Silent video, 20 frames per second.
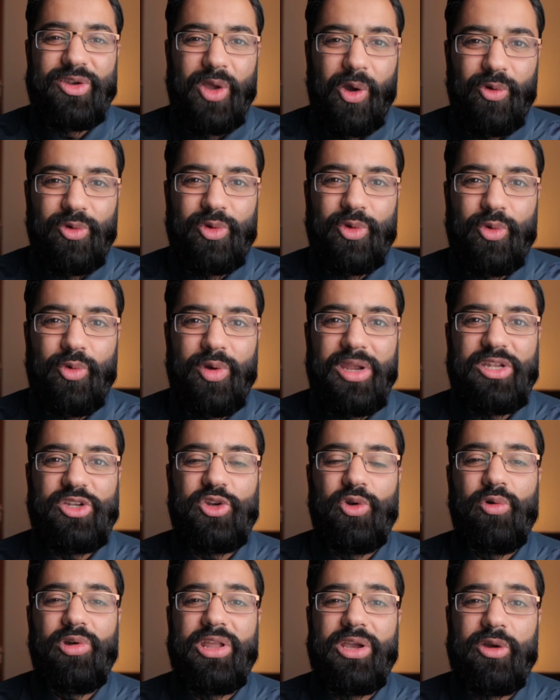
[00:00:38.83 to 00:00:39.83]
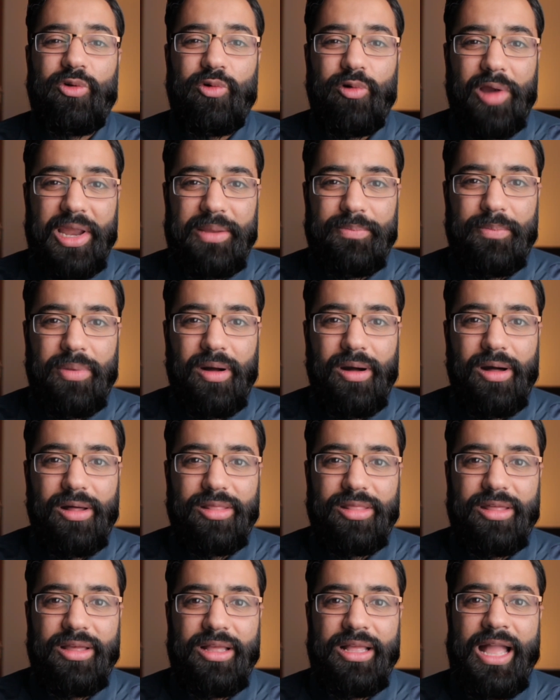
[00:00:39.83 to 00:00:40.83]
Don't quit. You're on a great
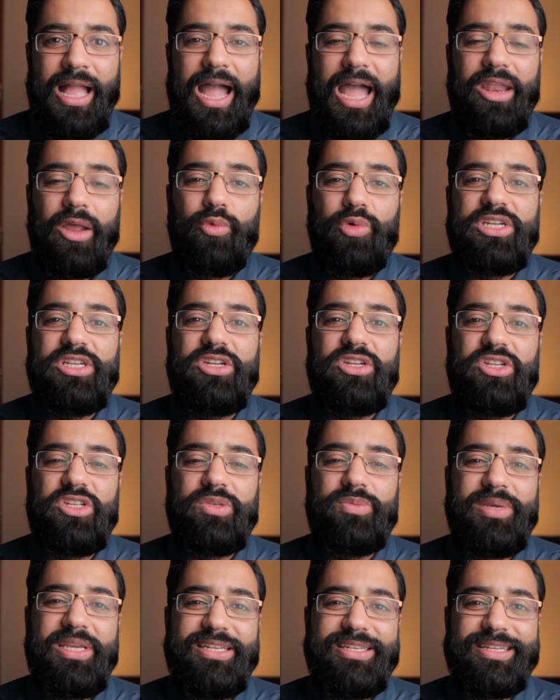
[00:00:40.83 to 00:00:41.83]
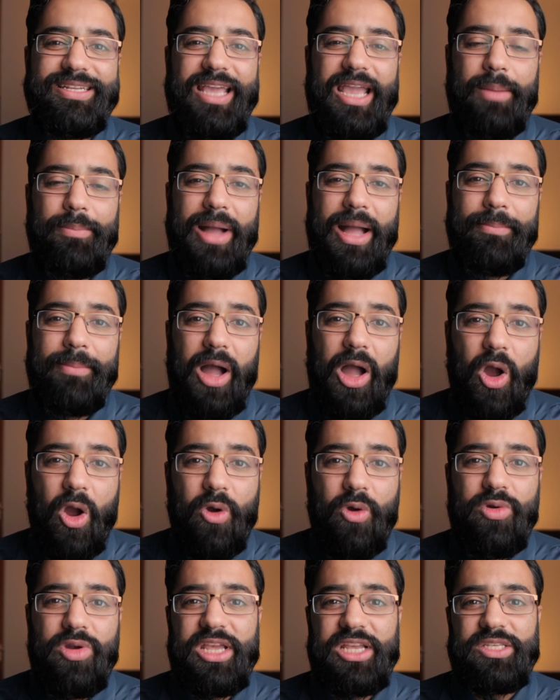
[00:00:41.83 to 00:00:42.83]
path. And I wanted to speak today about my
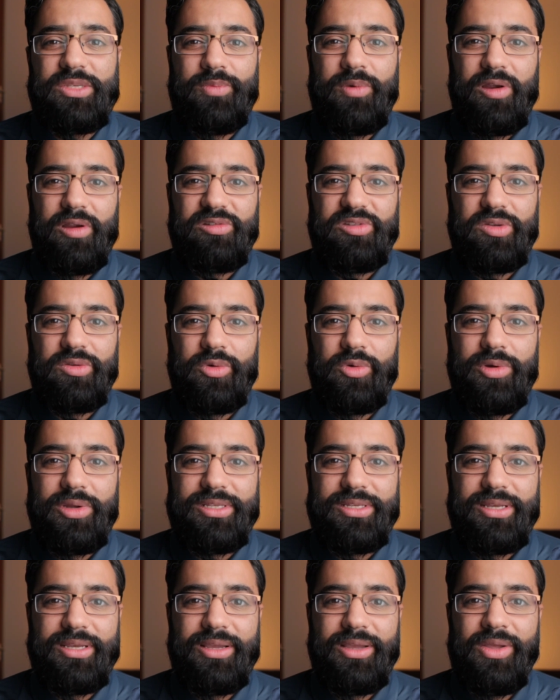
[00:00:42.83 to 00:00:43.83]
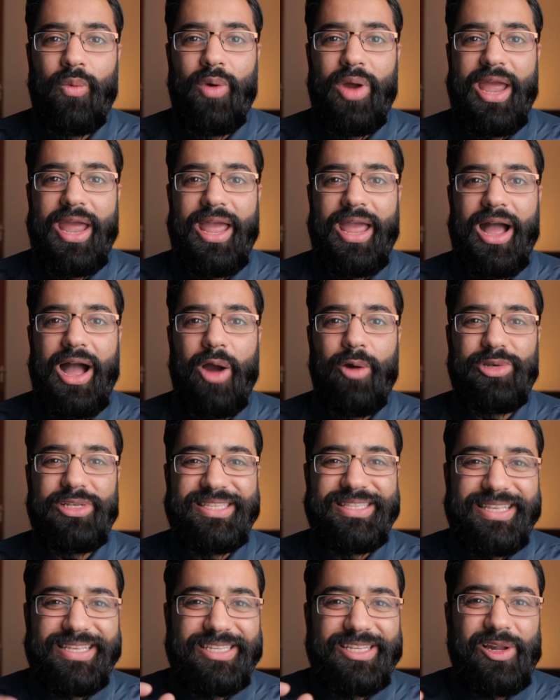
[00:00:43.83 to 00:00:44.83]
own experience of quitting, where I was
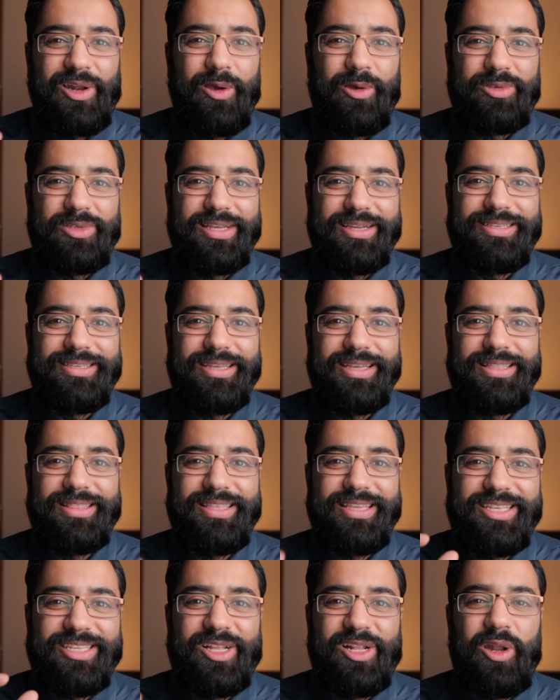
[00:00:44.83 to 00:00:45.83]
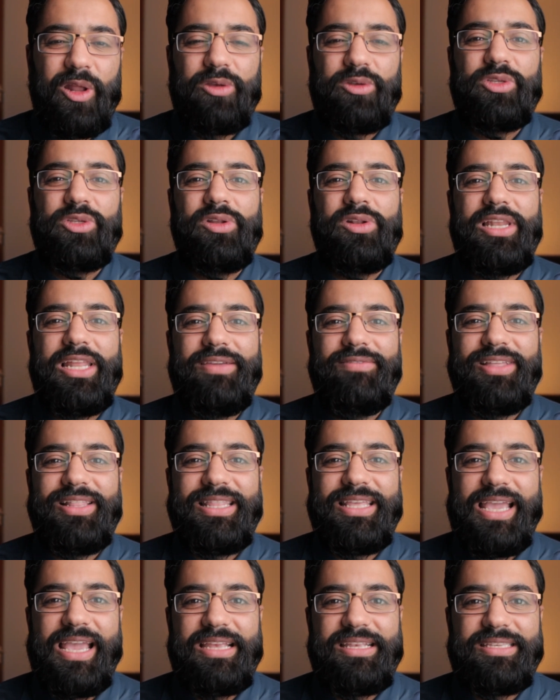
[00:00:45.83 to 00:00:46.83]
this close, I'd say, this close to leaving
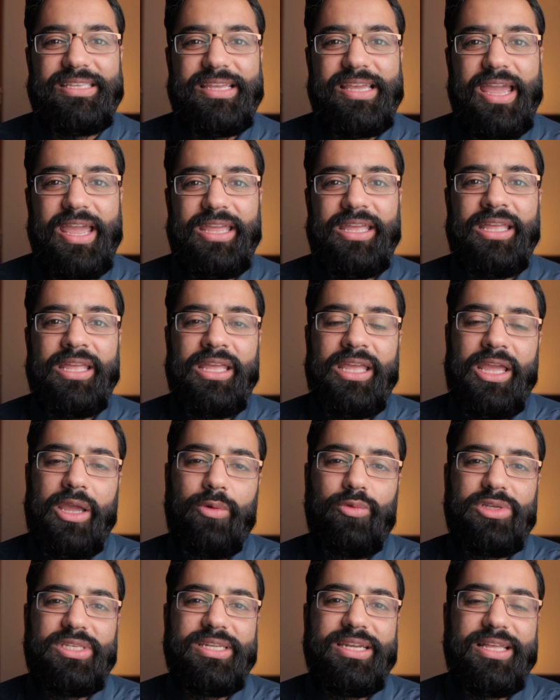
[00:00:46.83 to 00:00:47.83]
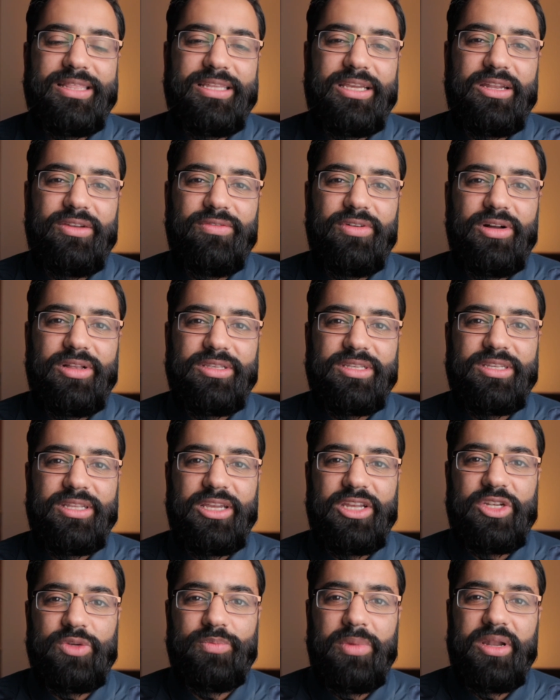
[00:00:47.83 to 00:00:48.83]
the ACA. It wasn't at the advanced
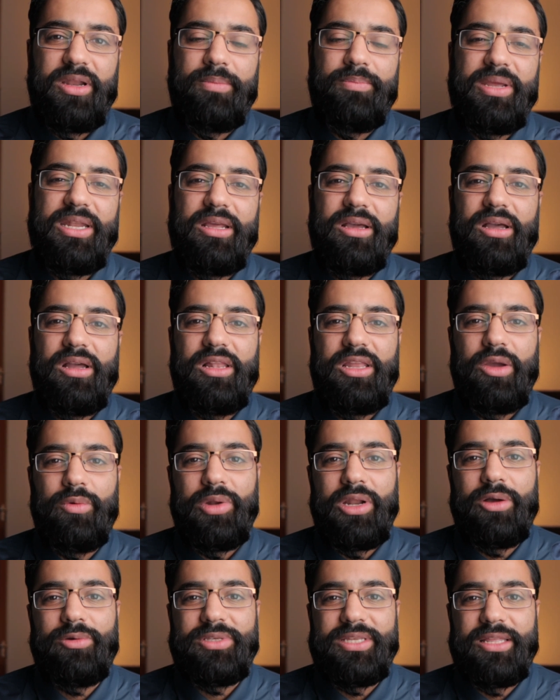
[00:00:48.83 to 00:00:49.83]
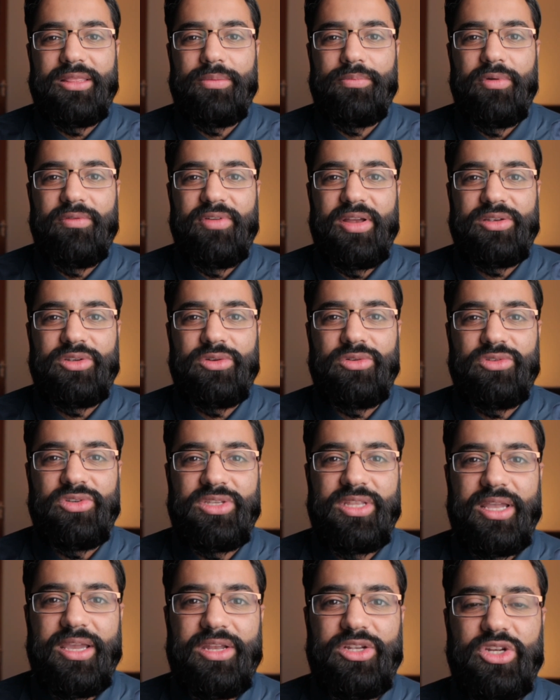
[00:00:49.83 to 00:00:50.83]
stage, but a bit earlier when I was at the professional
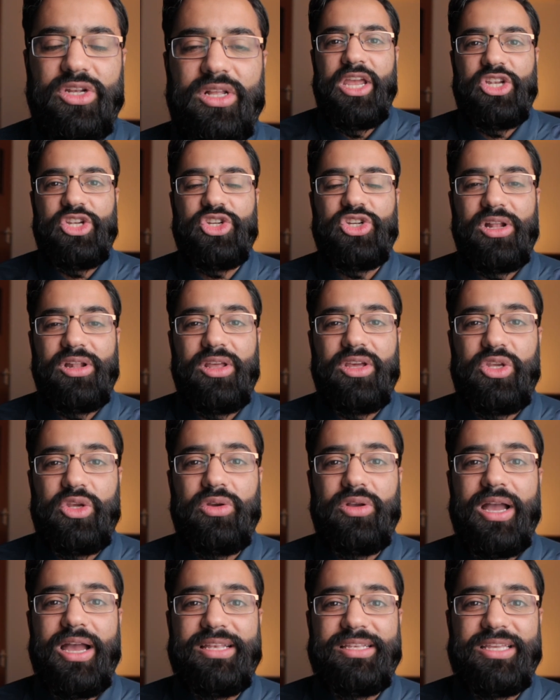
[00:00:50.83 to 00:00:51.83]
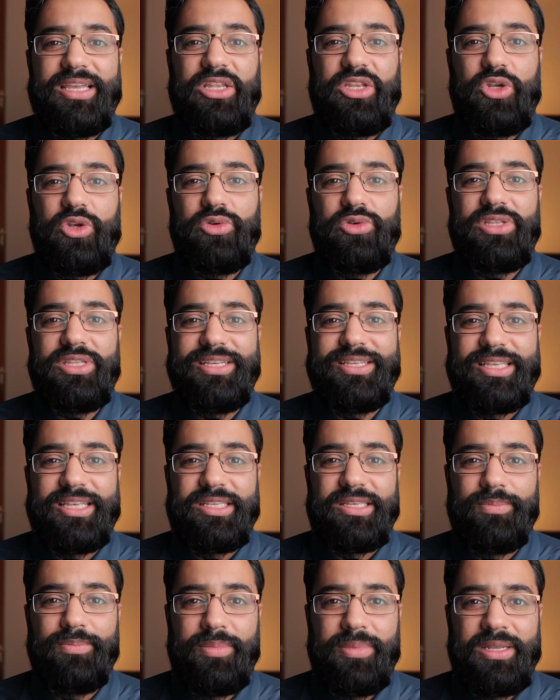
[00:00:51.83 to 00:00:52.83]
stage. Inshallah, you guys can use this
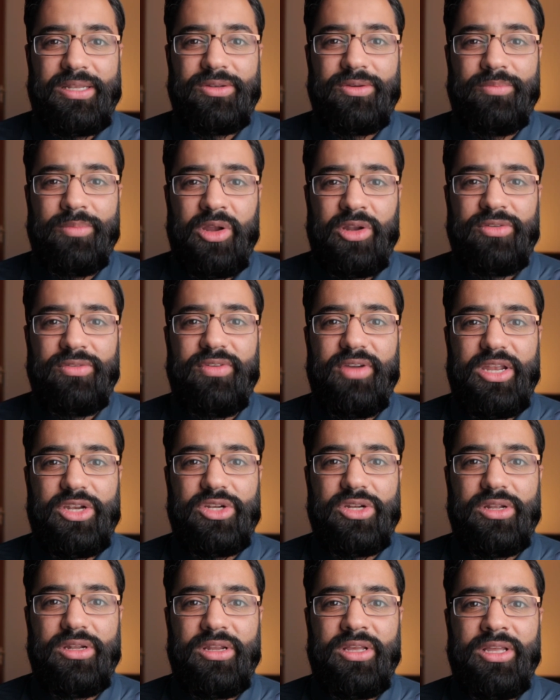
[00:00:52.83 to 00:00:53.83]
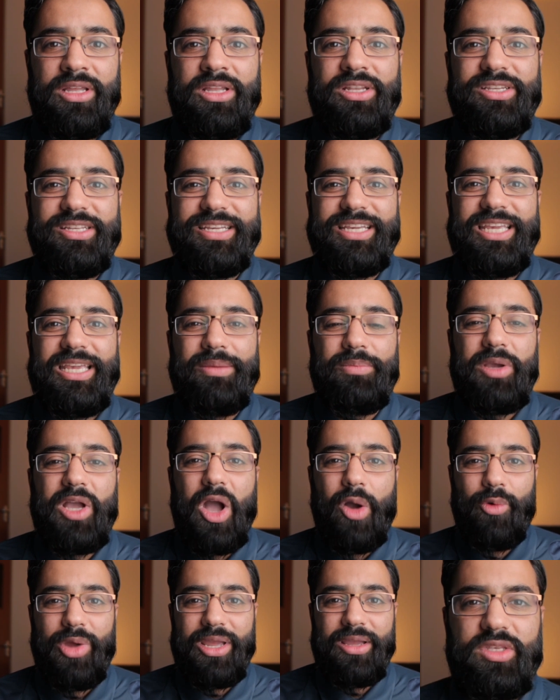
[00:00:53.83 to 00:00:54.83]
as a bit of motivation to keep
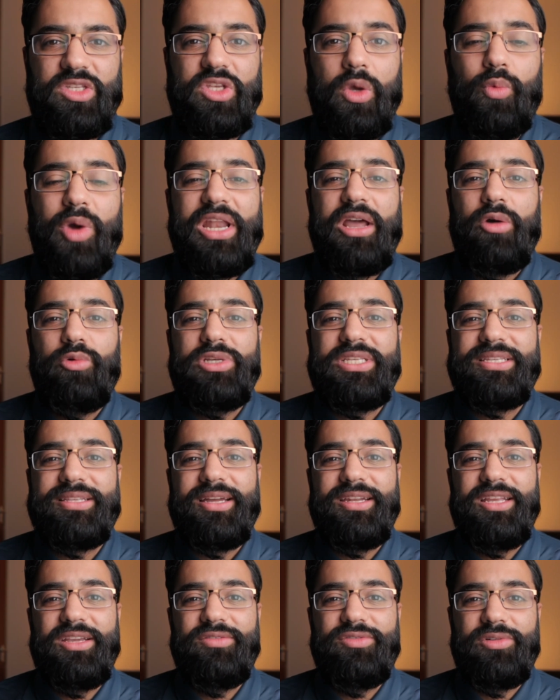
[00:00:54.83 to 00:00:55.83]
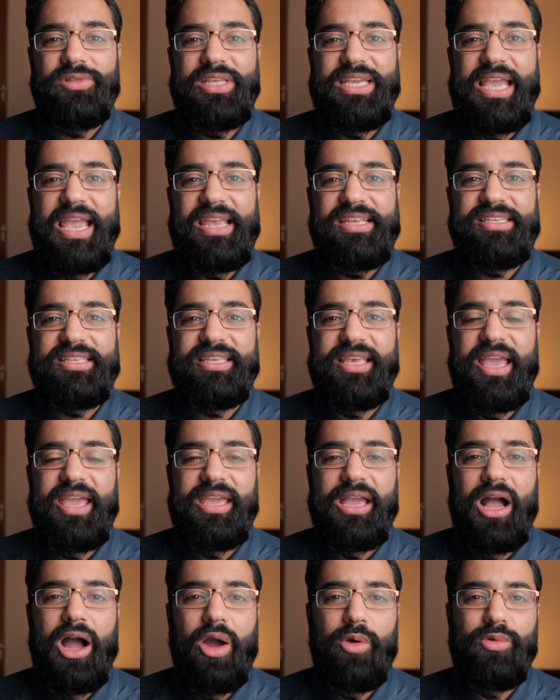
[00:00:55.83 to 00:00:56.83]
going. So when I was studying for the
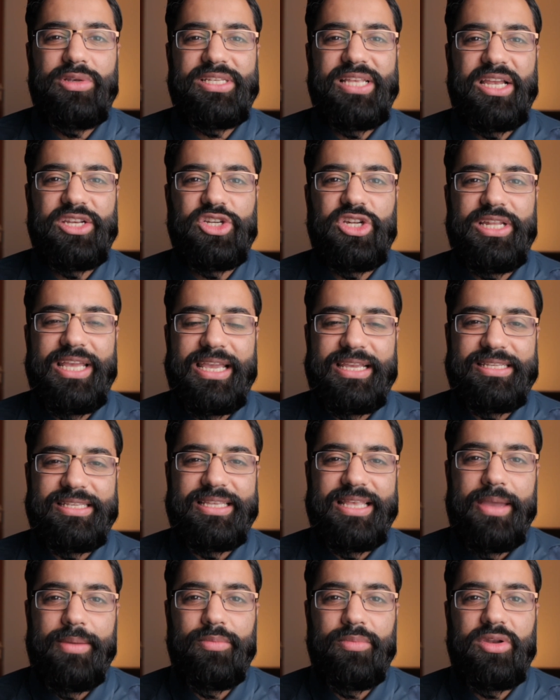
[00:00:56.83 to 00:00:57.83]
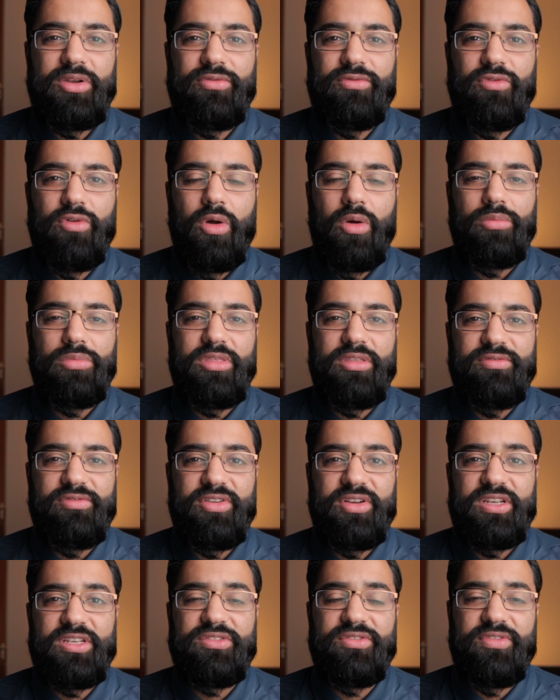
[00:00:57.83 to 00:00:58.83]
ACA, I was actually exempt from the
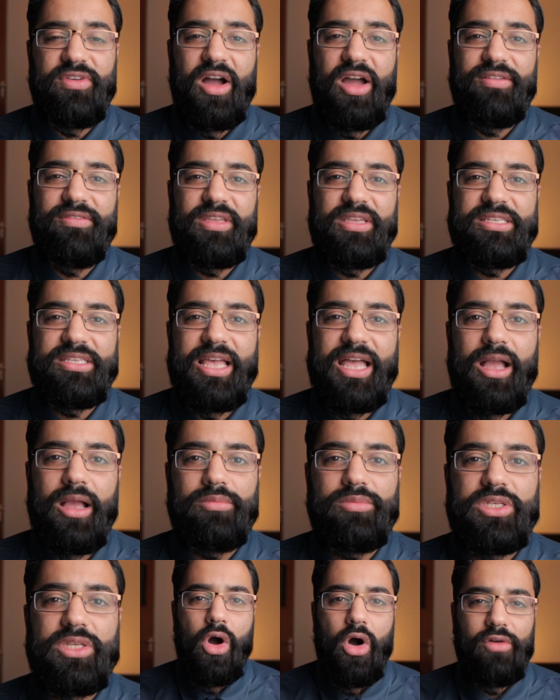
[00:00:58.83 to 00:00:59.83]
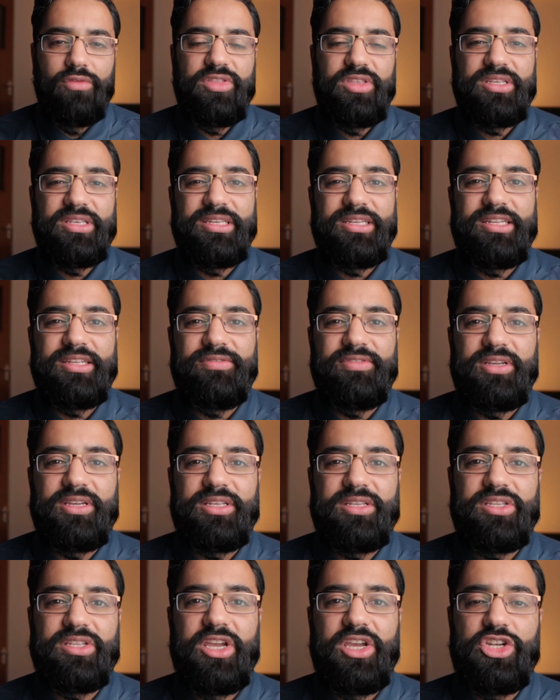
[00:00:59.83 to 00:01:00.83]
first 5 exams of the
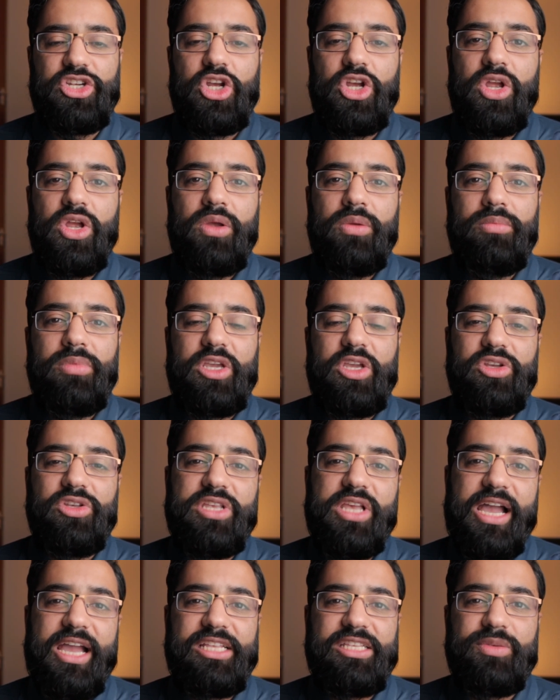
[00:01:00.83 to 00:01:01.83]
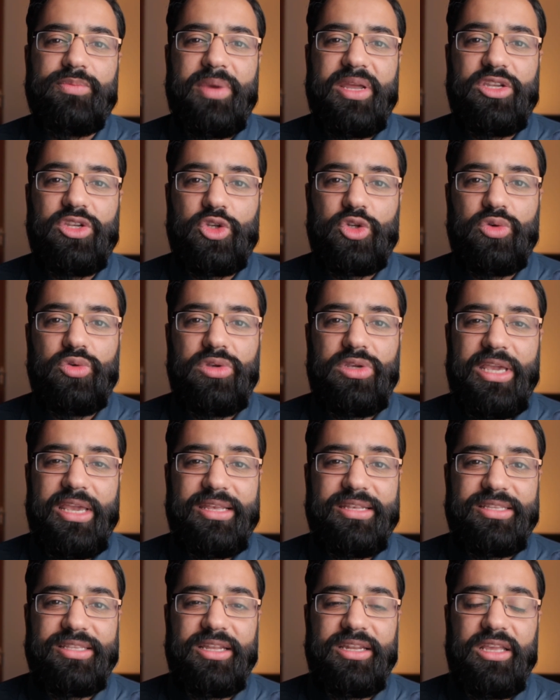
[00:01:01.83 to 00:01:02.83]
certificate stage, because I had spent 2
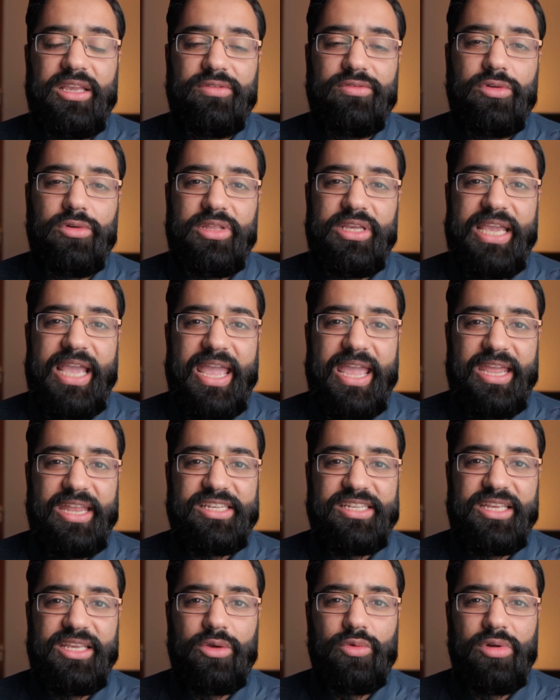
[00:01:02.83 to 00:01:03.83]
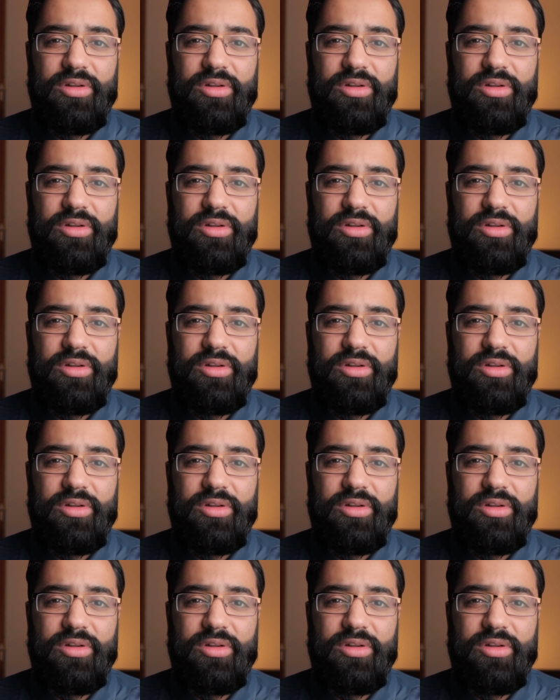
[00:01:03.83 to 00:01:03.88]
years studying for the AAT